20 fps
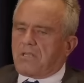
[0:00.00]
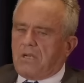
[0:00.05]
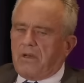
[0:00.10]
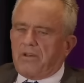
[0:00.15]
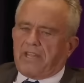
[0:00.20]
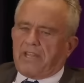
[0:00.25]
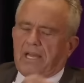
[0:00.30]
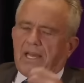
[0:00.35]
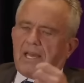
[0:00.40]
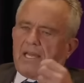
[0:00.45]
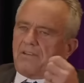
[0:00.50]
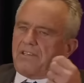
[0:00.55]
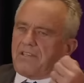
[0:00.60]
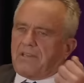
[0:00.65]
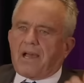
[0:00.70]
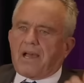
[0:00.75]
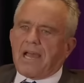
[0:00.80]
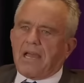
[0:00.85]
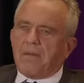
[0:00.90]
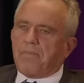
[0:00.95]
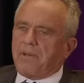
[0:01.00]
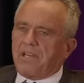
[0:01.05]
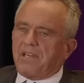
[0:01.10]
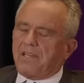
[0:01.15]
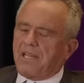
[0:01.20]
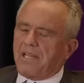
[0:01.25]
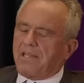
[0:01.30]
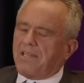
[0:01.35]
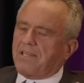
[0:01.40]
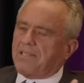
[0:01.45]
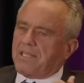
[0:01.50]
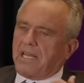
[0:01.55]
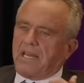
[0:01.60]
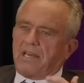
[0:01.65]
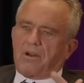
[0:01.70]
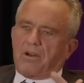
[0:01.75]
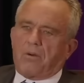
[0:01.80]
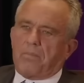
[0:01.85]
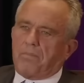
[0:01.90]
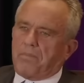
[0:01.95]
So they had diabetes, they
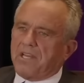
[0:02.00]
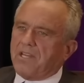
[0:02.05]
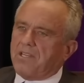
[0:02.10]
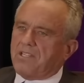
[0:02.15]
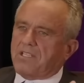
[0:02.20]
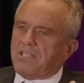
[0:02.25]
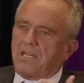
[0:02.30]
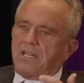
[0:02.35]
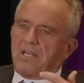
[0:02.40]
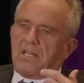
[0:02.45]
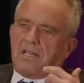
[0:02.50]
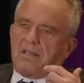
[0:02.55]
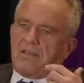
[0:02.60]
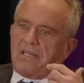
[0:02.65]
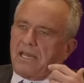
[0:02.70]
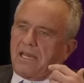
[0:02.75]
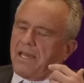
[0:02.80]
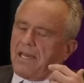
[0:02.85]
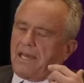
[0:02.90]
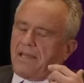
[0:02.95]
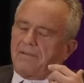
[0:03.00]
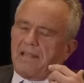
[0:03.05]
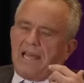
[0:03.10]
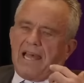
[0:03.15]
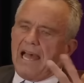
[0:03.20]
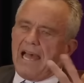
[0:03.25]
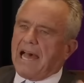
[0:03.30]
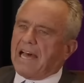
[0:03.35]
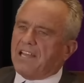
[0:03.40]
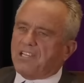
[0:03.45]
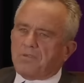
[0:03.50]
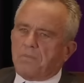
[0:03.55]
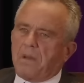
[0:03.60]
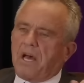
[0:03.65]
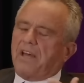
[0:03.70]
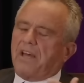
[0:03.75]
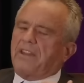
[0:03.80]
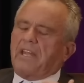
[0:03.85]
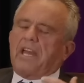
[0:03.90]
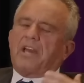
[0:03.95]
had obesity, they had
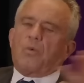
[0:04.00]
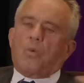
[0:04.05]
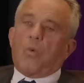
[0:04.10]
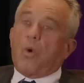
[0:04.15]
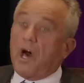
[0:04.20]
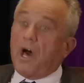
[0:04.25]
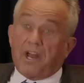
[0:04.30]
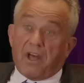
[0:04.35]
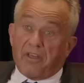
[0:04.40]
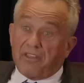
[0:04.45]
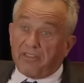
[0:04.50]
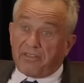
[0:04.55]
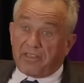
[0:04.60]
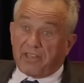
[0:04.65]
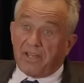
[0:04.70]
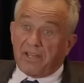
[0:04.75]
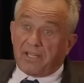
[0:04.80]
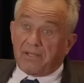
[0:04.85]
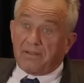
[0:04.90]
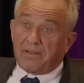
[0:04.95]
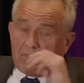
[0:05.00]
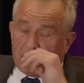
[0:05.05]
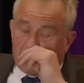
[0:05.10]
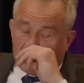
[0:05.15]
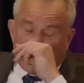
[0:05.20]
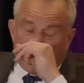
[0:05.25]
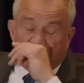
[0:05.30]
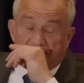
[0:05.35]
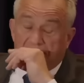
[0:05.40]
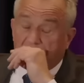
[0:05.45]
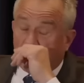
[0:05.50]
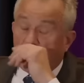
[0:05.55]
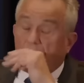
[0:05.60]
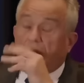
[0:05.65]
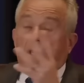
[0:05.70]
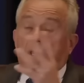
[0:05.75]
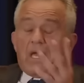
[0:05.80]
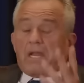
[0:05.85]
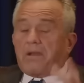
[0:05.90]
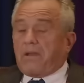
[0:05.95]
asthma, and they had one other thing, right?
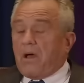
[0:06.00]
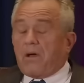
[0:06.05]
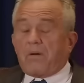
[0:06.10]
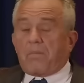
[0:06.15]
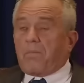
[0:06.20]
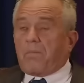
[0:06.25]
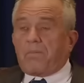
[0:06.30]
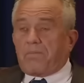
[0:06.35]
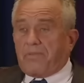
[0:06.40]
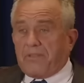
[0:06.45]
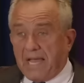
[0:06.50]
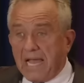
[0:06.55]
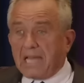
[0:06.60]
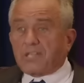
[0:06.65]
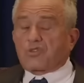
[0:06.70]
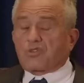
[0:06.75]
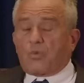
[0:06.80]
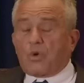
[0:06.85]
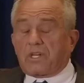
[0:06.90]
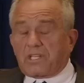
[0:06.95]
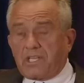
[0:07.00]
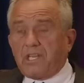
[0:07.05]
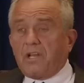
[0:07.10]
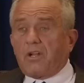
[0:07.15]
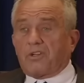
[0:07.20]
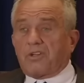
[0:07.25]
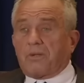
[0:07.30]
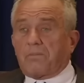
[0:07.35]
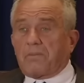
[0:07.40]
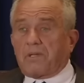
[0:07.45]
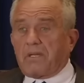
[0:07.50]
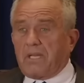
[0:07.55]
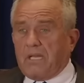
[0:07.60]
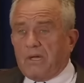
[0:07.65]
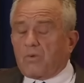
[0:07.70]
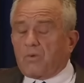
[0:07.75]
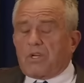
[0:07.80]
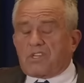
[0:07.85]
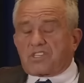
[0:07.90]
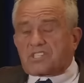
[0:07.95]
No, that's what killed them.
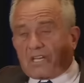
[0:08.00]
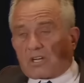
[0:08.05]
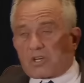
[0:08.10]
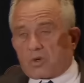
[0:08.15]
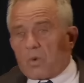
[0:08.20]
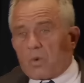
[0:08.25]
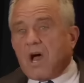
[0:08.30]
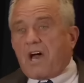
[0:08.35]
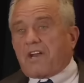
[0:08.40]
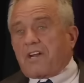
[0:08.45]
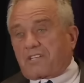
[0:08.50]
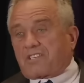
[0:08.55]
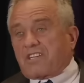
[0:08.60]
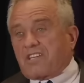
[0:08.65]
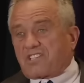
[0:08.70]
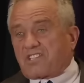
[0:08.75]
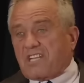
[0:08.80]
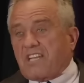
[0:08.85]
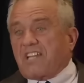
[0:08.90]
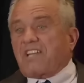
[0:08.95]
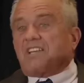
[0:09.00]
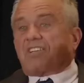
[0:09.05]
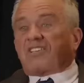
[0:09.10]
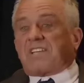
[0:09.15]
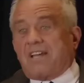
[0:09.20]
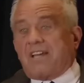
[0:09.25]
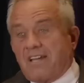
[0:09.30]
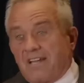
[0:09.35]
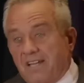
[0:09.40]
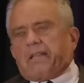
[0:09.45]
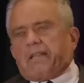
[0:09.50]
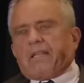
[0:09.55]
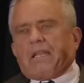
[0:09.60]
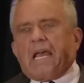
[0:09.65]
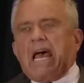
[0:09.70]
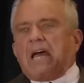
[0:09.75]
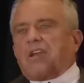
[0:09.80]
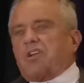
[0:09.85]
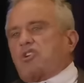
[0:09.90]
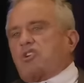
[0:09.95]
It was the chronic disease
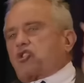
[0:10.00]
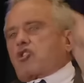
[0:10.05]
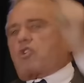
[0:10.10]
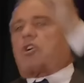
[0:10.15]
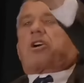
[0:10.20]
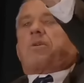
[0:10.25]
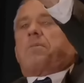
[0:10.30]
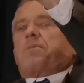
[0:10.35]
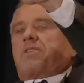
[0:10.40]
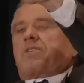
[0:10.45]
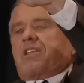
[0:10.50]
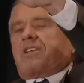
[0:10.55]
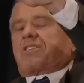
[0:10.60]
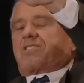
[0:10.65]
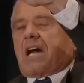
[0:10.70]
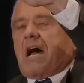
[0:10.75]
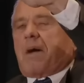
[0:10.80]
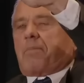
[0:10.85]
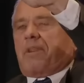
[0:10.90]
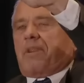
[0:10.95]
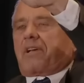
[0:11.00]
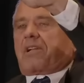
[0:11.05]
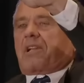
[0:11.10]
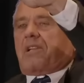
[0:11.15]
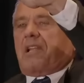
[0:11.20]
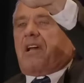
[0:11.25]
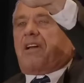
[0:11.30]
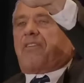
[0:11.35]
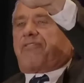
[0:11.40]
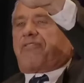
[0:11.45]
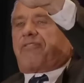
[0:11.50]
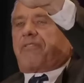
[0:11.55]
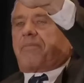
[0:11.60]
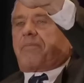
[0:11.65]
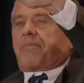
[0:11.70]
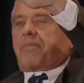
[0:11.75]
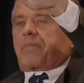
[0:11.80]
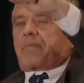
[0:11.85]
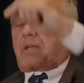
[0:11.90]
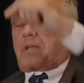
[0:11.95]
that took them to the top of the cliff
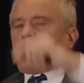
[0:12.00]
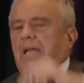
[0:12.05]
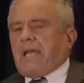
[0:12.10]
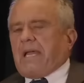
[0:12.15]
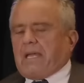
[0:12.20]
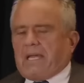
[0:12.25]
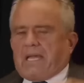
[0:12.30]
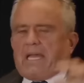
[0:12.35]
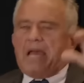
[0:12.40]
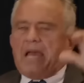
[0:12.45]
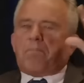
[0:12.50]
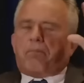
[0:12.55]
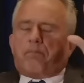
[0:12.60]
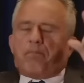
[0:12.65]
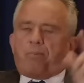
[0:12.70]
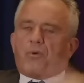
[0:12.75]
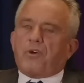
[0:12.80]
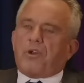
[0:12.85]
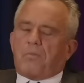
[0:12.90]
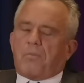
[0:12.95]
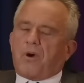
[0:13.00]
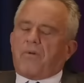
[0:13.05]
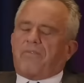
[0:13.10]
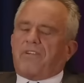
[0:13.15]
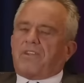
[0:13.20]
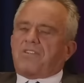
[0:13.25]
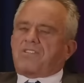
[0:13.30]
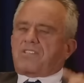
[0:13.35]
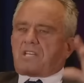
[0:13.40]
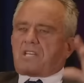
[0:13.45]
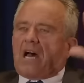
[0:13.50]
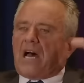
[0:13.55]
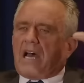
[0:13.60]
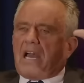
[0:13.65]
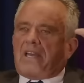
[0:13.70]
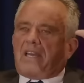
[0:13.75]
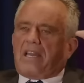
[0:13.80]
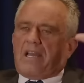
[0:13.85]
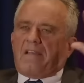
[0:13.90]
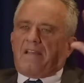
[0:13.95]
and put them over the
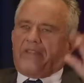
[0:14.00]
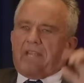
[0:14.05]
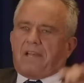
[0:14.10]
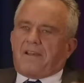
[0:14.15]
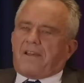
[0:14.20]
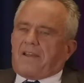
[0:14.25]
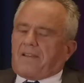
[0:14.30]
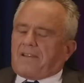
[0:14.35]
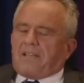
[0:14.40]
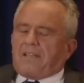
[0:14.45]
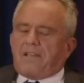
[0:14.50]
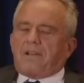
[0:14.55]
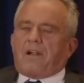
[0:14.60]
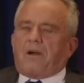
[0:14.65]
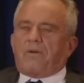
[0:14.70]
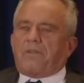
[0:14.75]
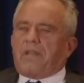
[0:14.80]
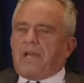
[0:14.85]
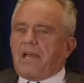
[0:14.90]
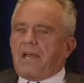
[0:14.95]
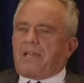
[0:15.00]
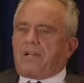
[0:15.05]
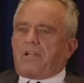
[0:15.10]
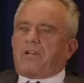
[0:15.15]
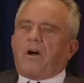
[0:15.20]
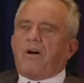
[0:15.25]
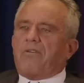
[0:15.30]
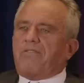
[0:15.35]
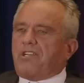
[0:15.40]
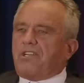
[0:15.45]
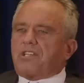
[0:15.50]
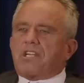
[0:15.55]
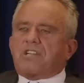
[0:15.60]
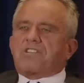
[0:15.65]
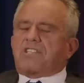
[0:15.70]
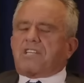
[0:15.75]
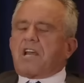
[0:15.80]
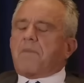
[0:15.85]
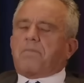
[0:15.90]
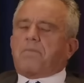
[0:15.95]
side, and you know, and COVID
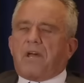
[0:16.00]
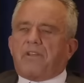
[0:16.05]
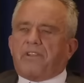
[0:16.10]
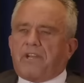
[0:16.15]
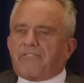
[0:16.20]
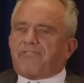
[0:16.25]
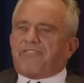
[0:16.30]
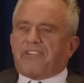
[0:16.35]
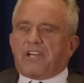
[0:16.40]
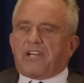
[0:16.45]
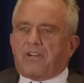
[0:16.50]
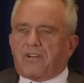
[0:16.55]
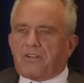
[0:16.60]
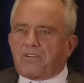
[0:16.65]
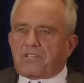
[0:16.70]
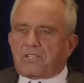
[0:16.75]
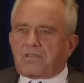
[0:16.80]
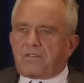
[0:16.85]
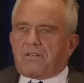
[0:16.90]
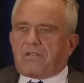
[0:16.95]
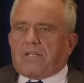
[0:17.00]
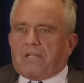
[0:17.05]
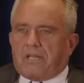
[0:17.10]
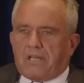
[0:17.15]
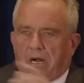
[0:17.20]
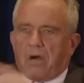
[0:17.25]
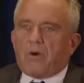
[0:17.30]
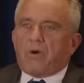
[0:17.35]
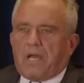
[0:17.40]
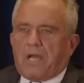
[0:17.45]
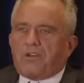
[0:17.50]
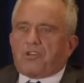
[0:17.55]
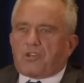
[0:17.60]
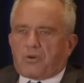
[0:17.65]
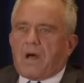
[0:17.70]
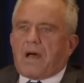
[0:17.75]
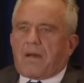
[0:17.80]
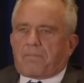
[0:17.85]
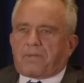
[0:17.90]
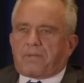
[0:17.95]
just stepped on their fingers, you know, and
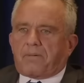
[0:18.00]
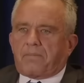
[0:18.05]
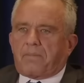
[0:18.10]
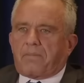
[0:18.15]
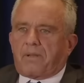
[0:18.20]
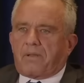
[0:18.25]
dropped them.